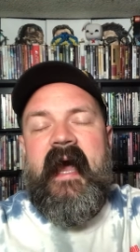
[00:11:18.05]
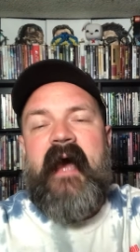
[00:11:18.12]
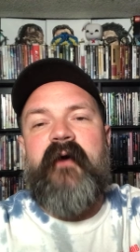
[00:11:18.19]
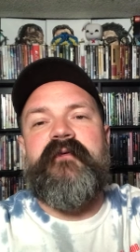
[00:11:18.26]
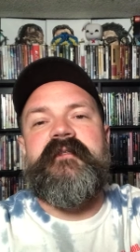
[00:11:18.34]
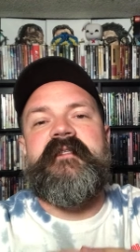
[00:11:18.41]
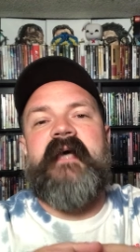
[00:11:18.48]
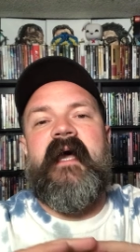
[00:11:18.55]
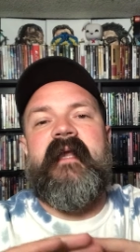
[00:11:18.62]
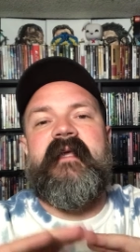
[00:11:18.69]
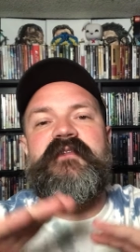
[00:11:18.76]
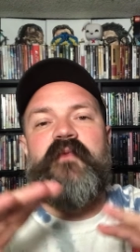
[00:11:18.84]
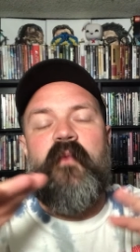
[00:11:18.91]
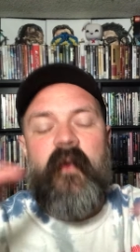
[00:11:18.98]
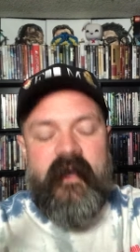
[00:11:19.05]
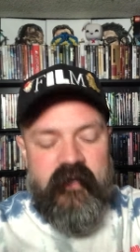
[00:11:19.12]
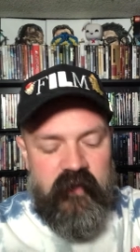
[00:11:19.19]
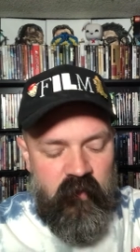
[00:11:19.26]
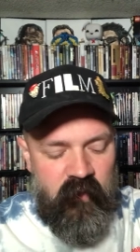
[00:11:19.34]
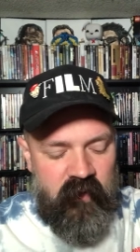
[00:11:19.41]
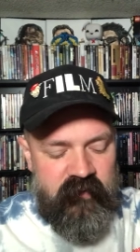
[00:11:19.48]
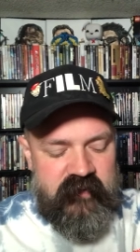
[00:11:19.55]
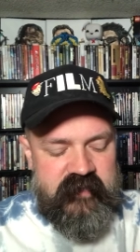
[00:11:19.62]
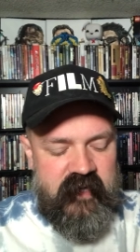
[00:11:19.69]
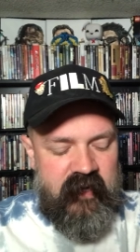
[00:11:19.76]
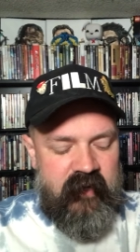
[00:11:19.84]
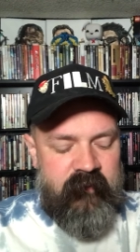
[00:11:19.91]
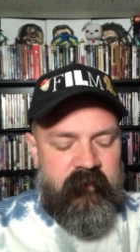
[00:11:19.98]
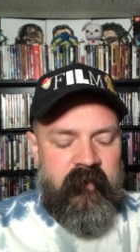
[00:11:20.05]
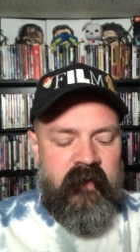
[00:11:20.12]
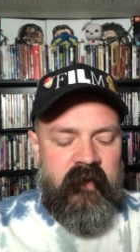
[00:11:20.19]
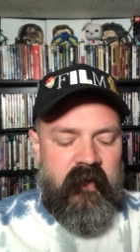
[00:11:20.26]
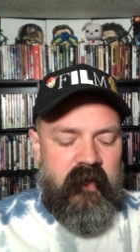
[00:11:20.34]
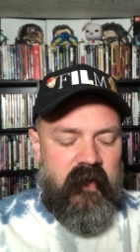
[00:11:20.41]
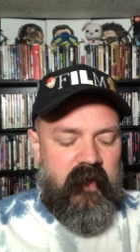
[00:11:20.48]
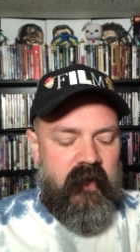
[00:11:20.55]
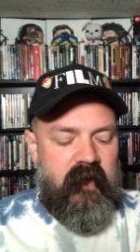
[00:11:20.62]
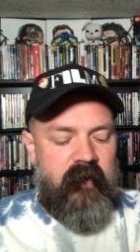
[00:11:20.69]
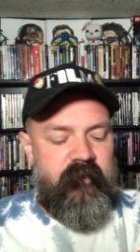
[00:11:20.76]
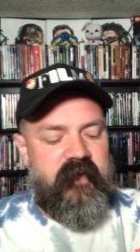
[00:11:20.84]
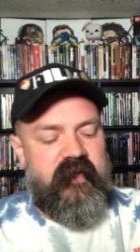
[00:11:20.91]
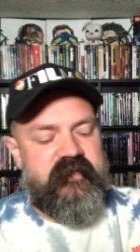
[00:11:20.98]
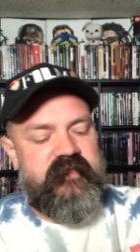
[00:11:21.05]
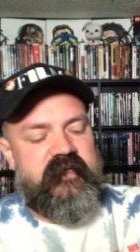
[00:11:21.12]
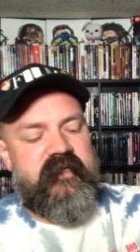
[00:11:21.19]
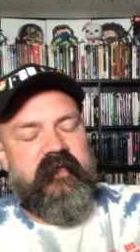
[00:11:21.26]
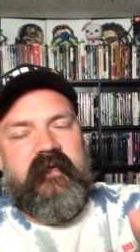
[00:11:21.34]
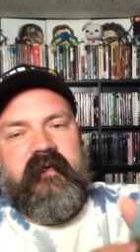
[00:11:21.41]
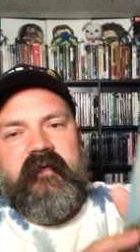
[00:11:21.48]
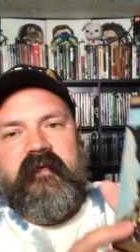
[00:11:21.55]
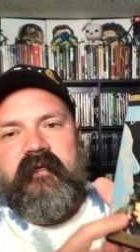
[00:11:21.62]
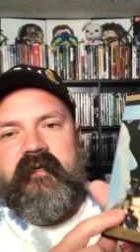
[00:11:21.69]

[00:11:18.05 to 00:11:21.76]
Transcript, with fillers: outside his window all the time uh, because he